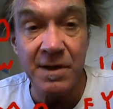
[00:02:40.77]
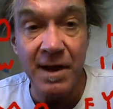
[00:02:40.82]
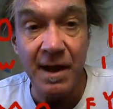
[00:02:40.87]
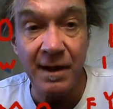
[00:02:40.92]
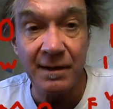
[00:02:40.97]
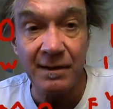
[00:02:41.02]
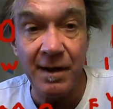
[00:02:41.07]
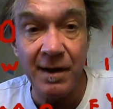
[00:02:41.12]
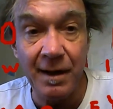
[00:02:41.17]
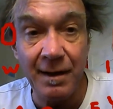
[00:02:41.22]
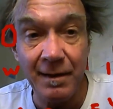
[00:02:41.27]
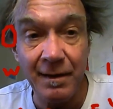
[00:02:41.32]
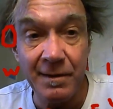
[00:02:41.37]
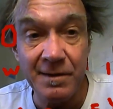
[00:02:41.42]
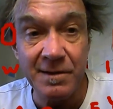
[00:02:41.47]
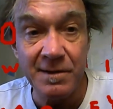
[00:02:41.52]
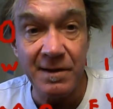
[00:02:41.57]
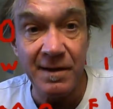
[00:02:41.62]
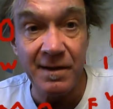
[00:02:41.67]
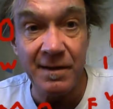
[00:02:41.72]

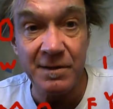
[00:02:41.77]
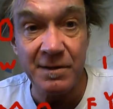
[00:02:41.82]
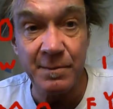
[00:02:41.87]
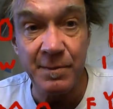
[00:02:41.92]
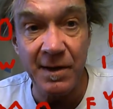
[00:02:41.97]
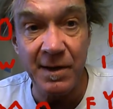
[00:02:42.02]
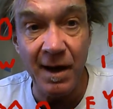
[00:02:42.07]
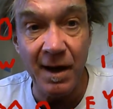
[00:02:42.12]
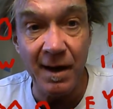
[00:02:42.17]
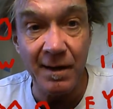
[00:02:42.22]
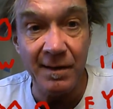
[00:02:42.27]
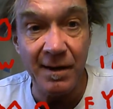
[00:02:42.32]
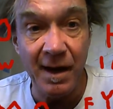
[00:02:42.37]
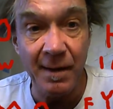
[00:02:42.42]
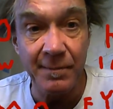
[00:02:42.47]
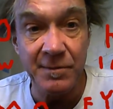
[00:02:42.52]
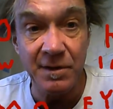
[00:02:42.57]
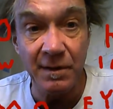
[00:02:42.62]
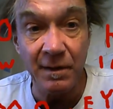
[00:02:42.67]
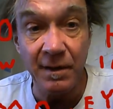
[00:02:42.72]
technology that's beyond
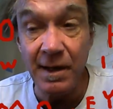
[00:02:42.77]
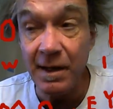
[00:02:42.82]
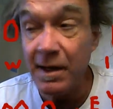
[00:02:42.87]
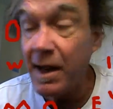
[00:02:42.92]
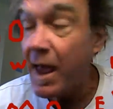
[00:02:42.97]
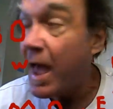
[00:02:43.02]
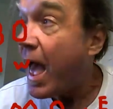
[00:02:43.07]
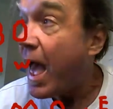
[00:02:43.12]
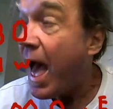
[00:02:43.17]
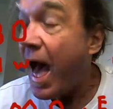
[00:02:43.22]
obsolete.